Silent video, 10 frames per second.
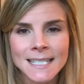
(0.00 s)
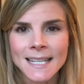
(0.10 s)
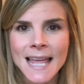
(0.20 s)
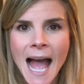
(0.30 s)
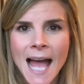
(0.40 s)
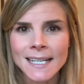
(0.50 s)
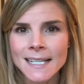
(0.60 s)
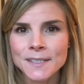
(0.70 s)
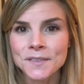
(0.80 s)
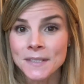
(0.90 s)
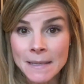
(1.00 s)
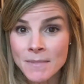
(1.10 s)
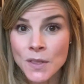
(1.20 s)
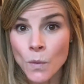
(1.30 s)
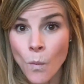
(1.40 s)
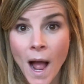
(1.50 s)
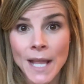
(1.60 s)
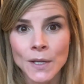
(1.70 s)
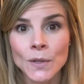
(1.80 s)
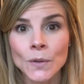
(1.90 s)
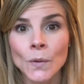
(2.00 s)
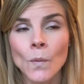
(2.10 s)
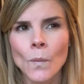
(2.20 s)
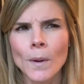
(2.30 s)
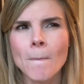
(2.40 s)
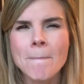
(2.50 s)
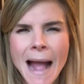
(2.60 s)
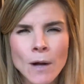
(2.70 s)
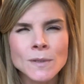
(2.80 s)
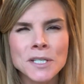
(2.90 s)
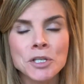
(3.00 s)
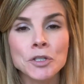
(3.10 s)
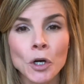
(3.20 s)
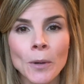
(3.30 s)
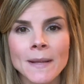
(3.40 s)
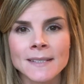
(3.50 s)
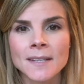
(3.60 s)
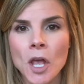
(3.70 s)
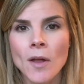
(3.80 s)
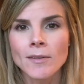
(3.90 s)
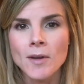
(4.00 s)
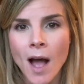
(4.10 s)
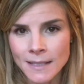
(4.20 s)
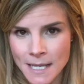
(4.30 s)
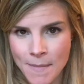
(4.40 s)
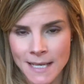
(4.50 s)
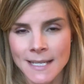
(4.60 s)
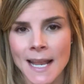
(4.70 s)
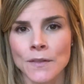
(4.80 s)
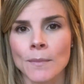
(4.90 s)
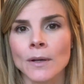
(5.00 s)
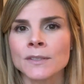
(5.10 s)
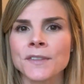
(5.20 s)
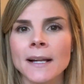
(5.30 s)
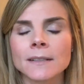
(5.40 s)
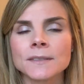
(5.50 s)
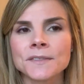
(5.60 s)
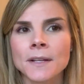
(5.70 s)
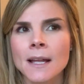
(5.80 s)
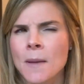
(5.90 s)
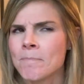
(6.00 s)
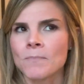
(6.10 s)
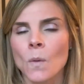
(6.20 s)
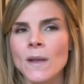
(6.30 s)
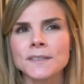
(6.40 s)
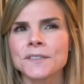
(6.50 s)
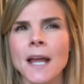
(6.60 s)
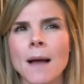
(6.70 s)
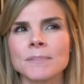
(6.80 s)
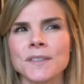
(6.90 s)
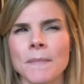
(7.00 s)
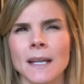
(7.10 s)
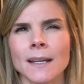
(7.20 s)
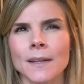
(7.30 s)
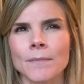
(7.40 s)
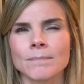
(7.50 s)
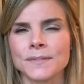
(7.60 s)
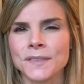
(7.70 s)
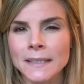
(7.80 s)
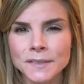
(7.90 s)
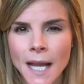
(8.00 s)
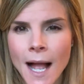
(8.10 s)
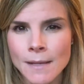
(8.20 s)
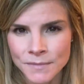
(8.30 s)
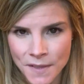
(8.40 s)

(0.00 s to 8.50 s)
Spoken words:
to that, it seemed the Wayuu were bound and determined not to maintain their motorcycles. We had stopped something like 6 times